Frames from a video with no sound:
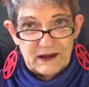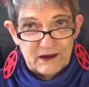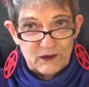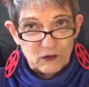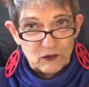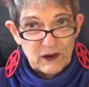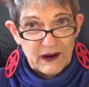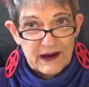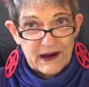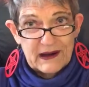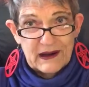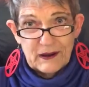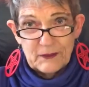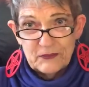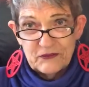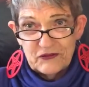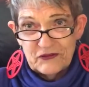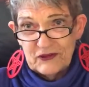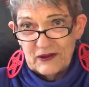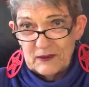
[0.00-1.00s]
write-up
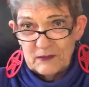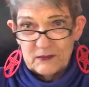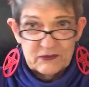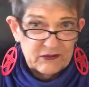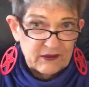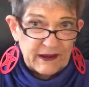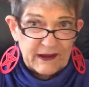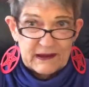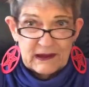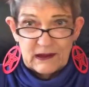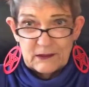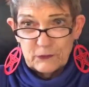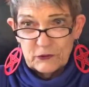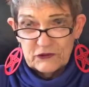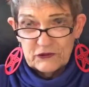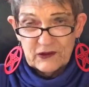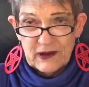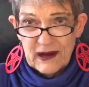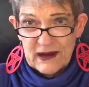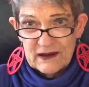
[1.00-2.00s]
seems like it
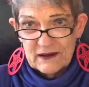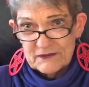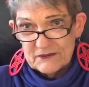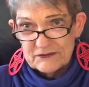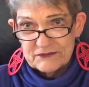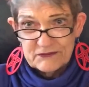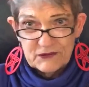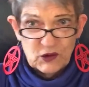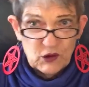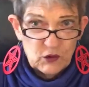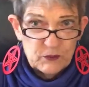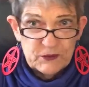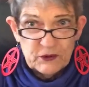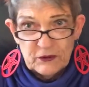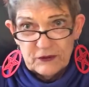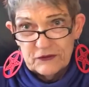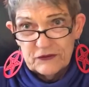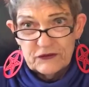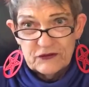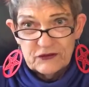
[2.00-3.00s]
was kind of
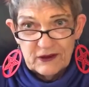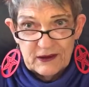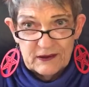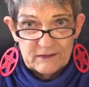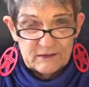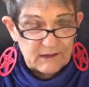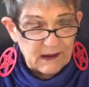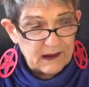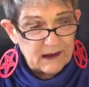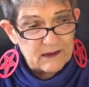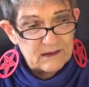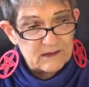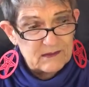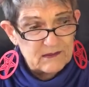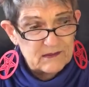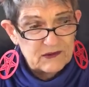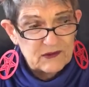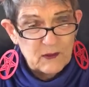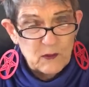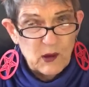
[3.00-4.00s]
humorous and
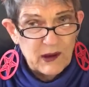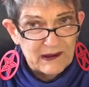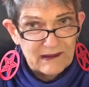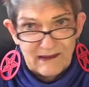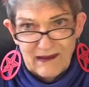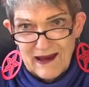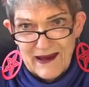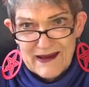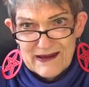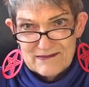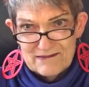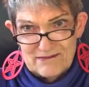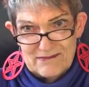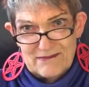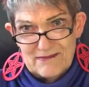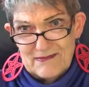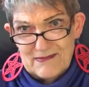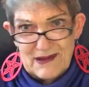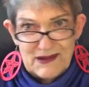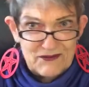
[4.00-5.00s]
somewhat light.
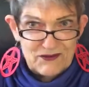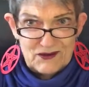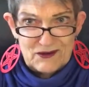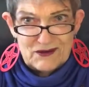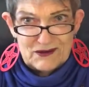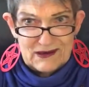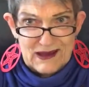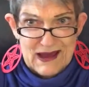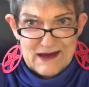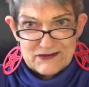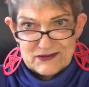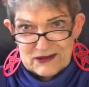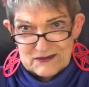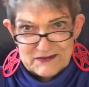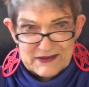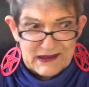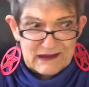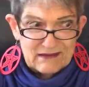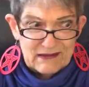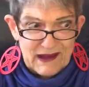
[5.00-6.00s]
You could have
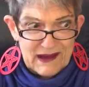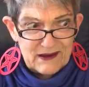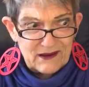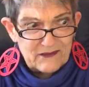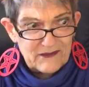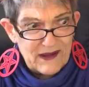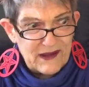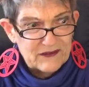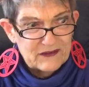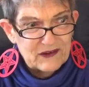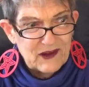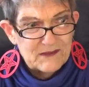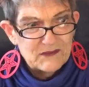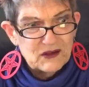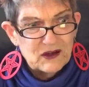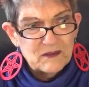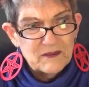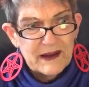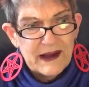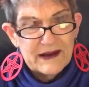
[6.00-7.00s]
something light on that
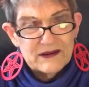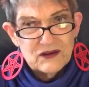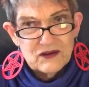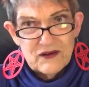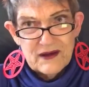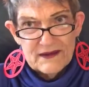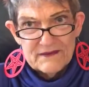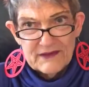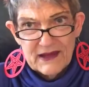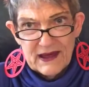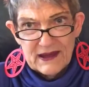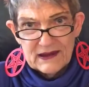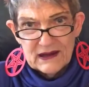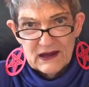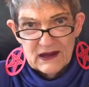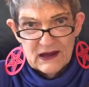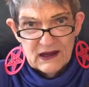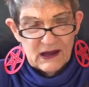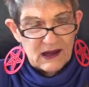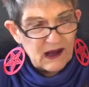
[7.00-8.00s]
subject. But I do have that
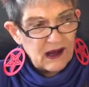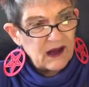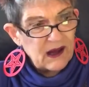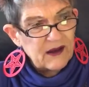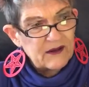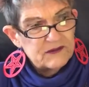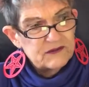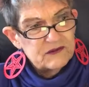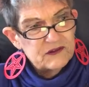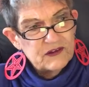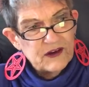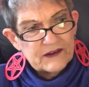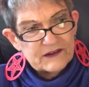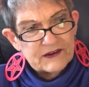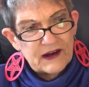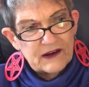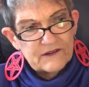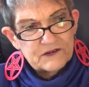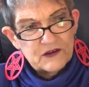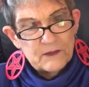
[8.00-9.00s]
checked
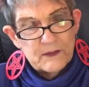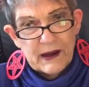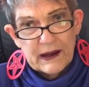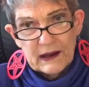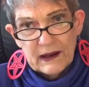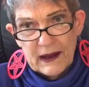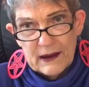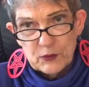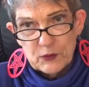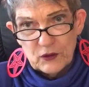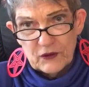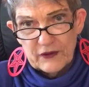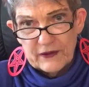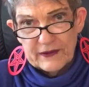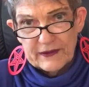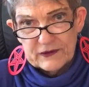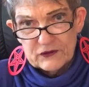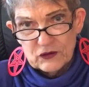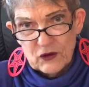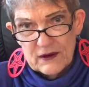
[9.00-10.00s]
out from my library, the
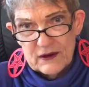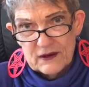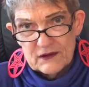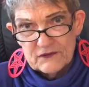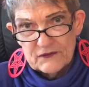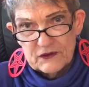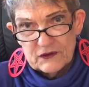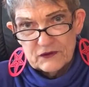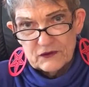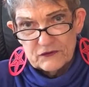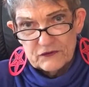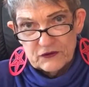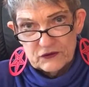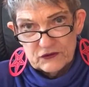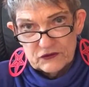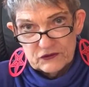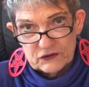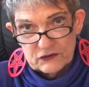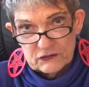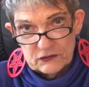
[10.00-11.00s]
electronic
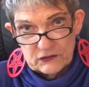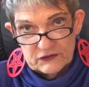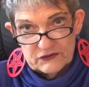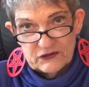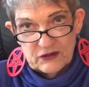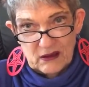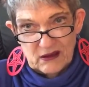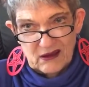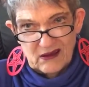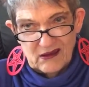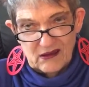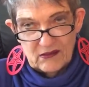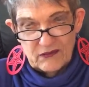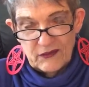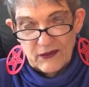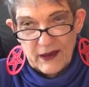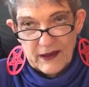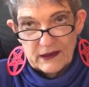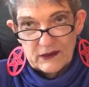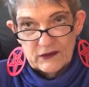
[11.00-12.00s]
version, which
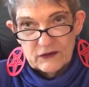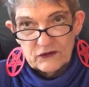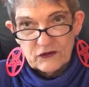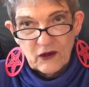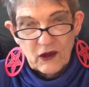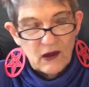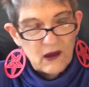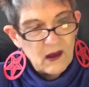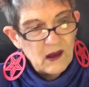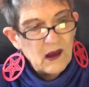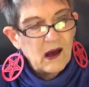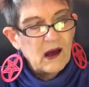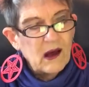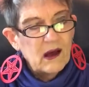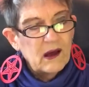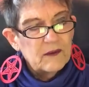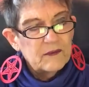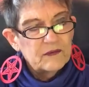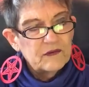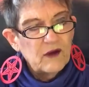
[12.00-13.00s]
that is.
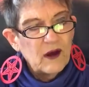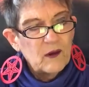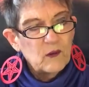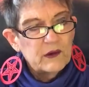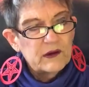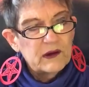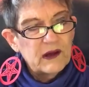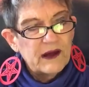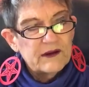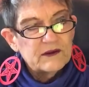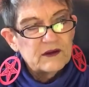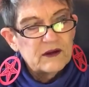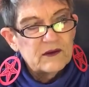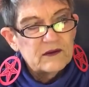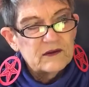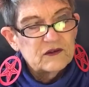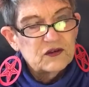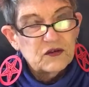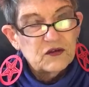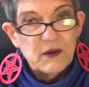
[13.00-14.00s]
So I would like to
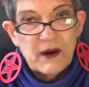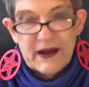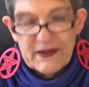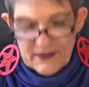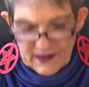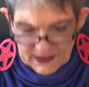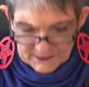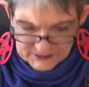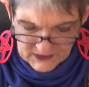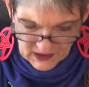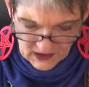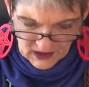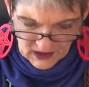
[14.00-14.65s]
try that.